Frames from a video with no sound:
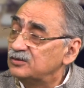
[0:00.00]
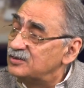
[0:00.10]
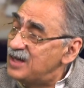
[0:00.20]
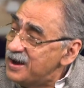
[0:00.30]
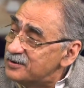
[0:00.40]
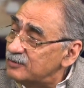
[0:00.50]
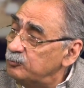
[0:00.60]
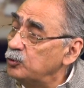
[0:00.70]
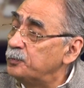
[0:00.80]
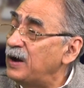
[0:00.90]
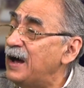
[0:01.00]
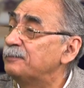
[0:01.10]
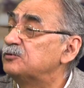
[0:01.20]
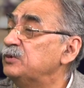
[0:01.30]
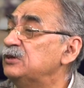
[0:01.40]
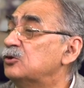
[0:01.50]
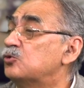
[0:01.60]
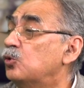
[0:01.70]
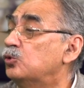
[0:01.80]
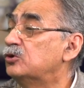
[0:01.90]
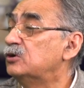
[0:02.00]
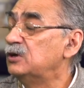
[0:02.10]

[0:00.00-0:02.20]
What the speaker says: that would perhaps be the route.